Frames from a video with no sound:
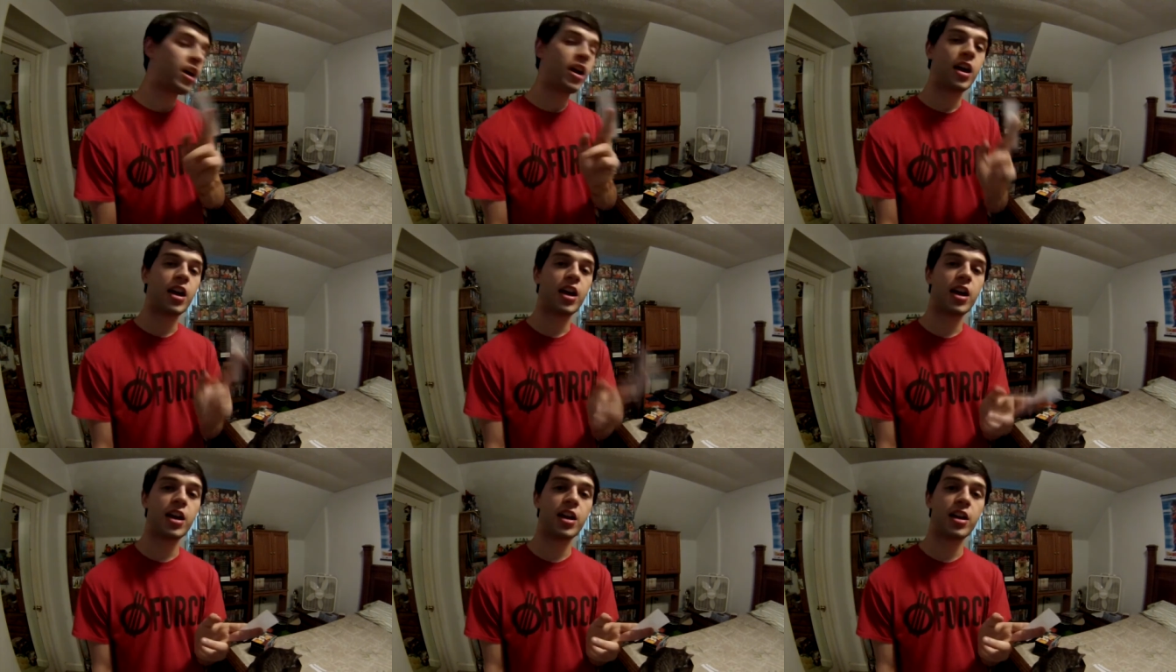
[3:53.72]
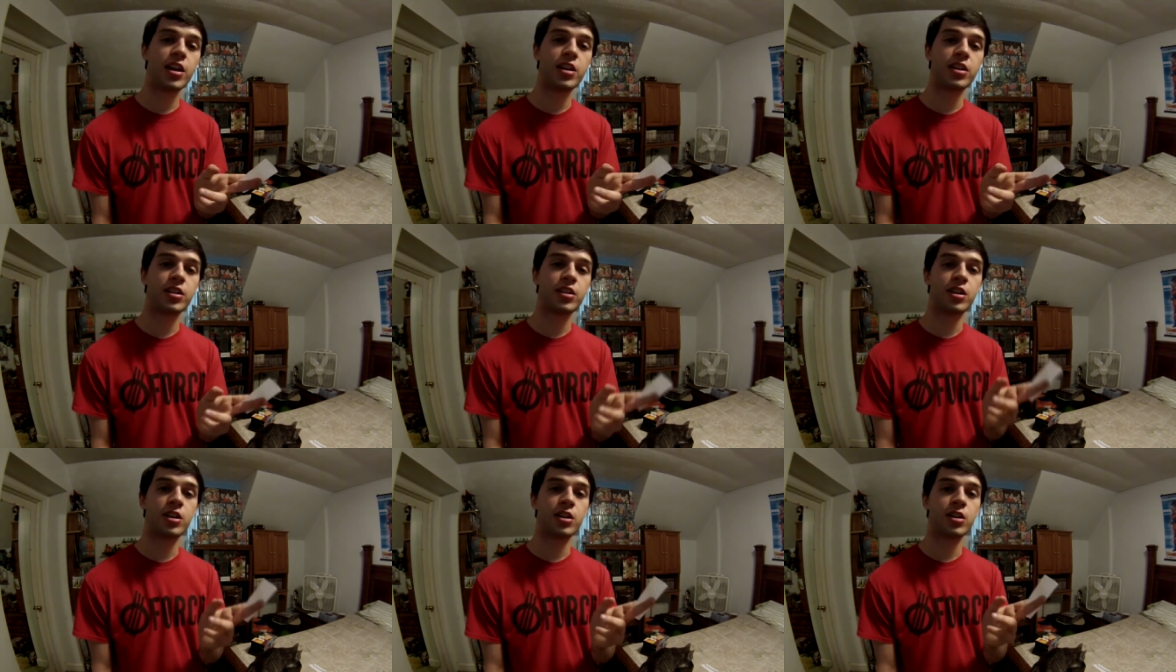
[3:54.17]

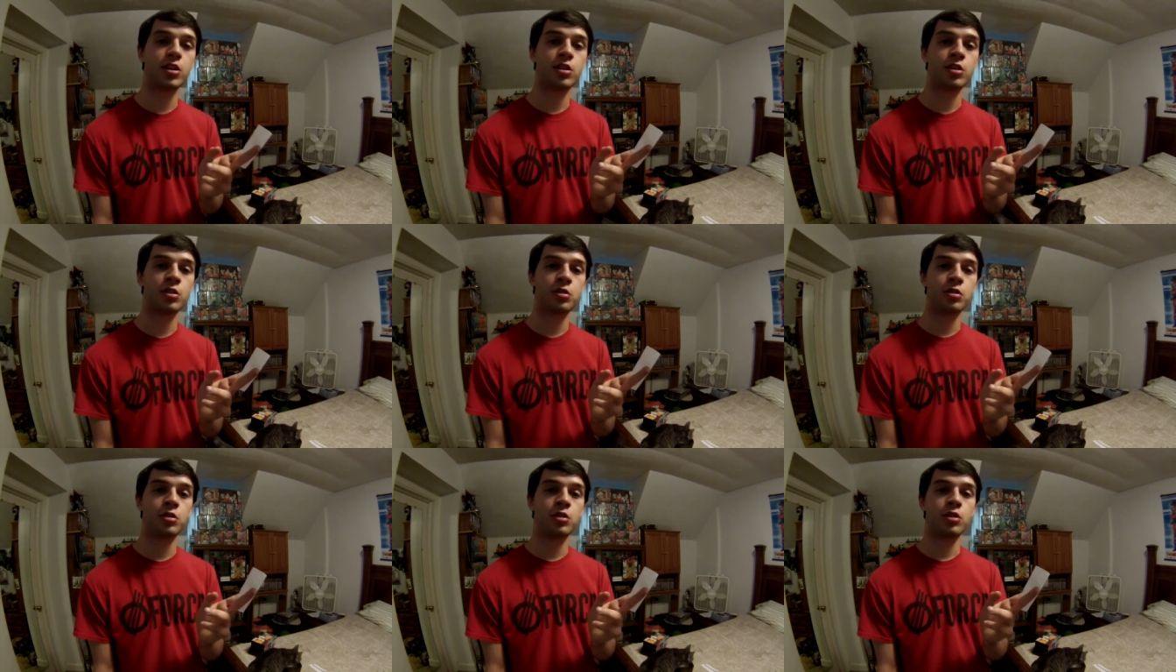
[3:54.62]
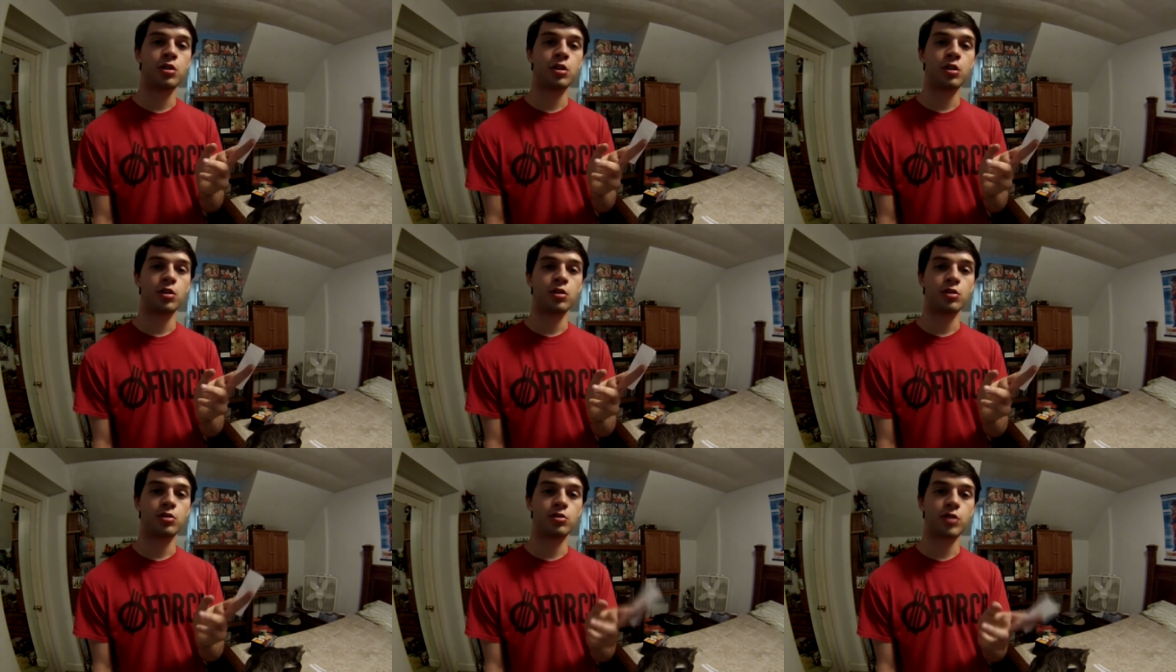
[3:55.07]
in
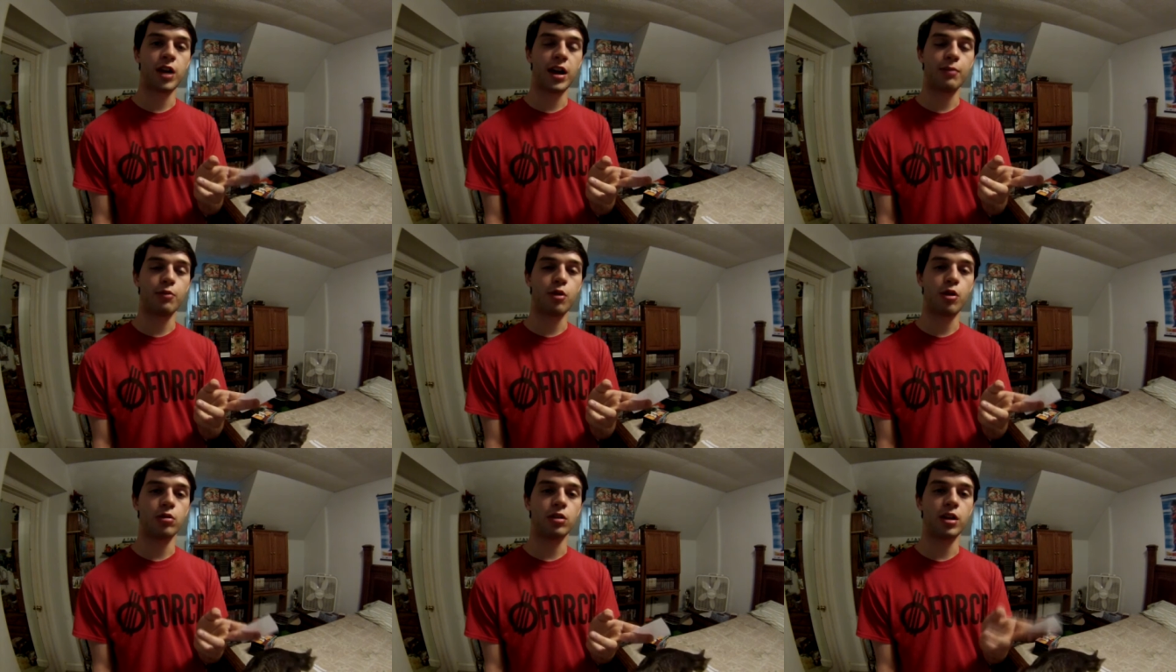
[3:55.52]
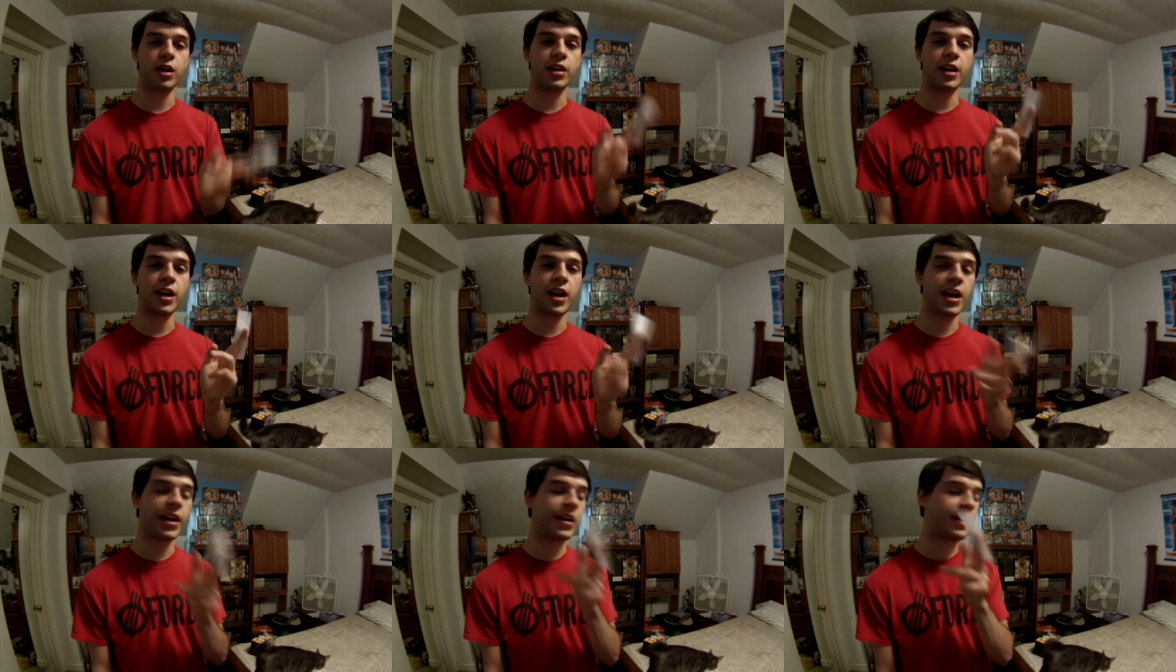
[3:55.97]
Dragon Ball Online,
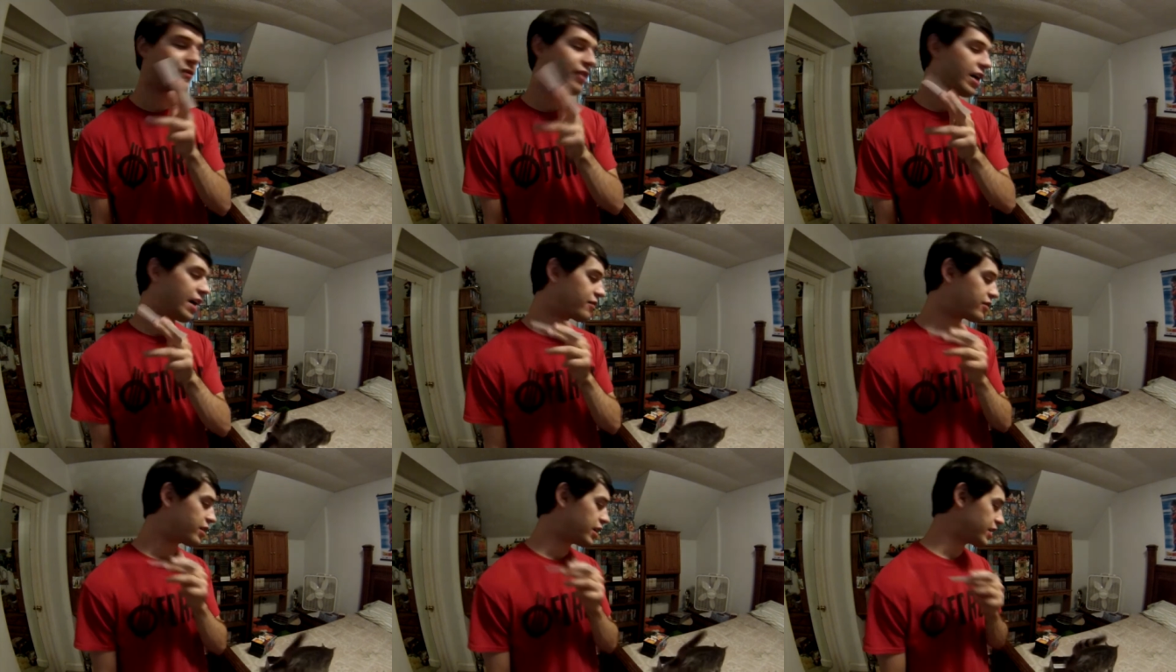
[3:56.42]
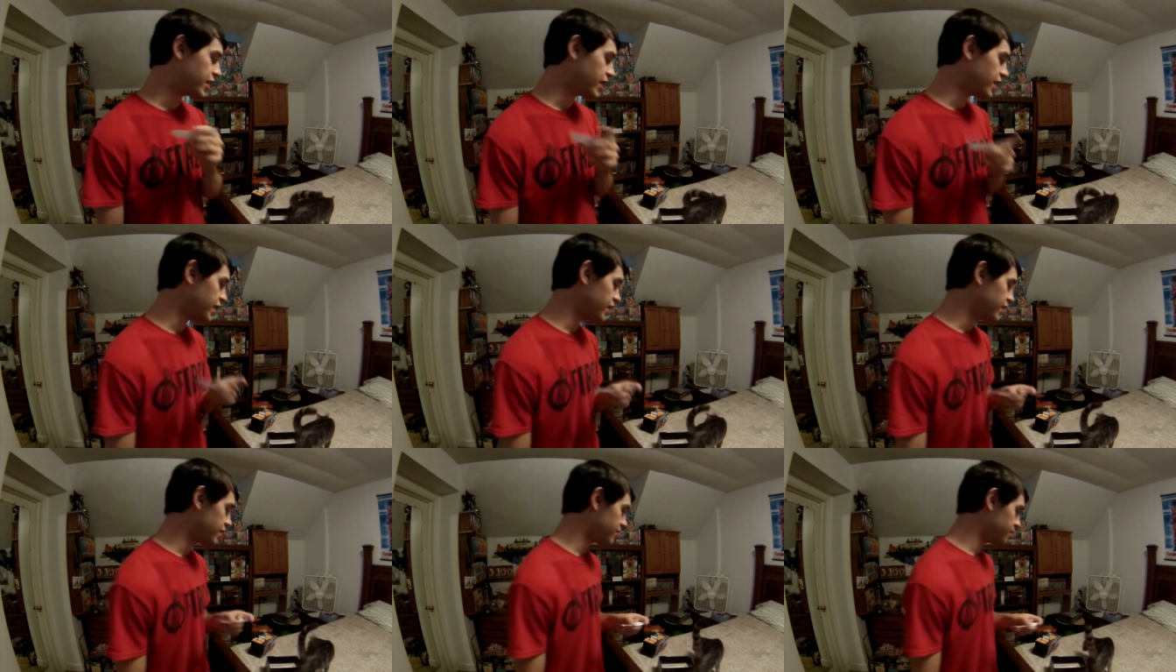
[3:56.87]
and five K
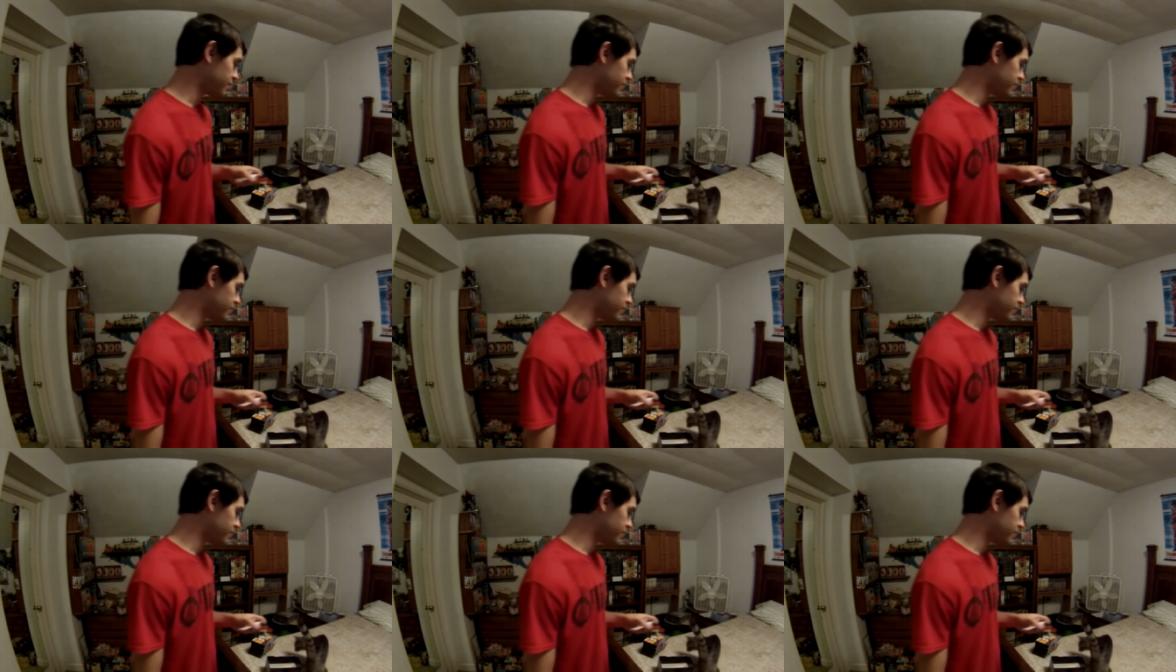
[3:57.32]
K.